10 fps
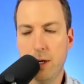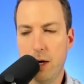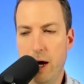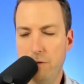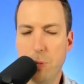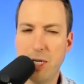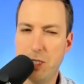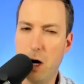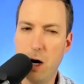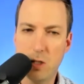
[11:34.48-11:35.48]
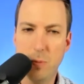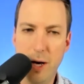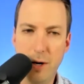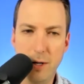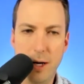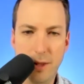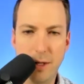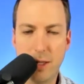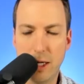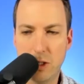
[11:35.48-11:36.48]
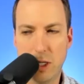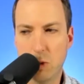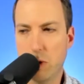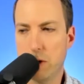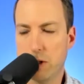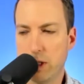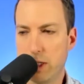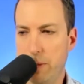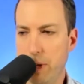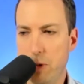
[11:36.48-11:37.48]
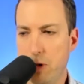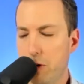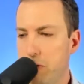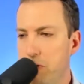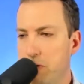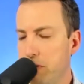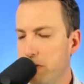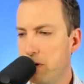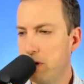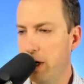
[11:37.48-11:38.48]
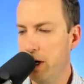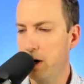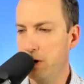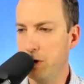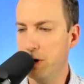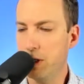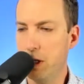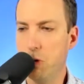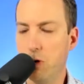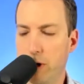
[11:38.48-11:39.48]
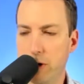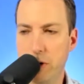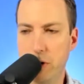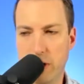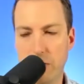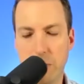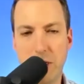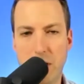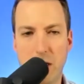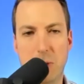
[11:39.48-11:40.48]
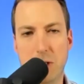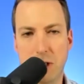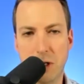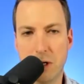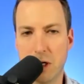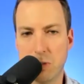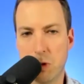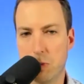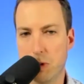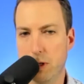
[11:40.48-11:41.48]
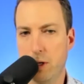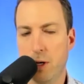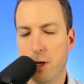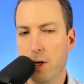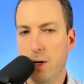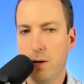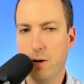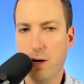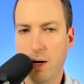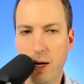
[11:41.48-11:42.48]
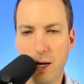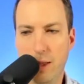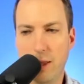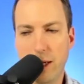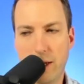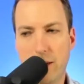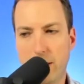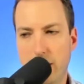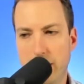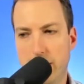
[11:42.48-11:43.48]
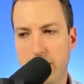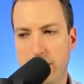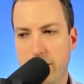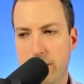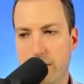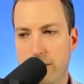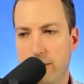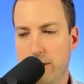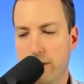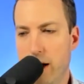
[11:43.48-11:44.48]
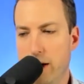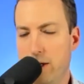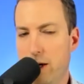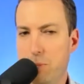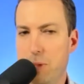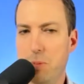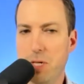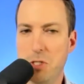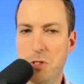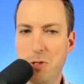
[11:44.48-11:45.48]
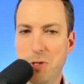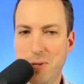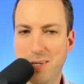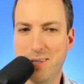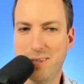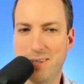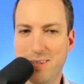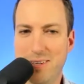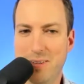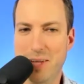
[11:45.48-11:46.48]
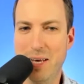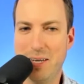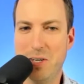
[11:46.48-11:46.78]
everybody talks about it. I think that's one of those things that maybe you've hit on your LinkedIn profile too. Is like everybody talks about listening to customers, but I think not a ton of people actually do it, and that could be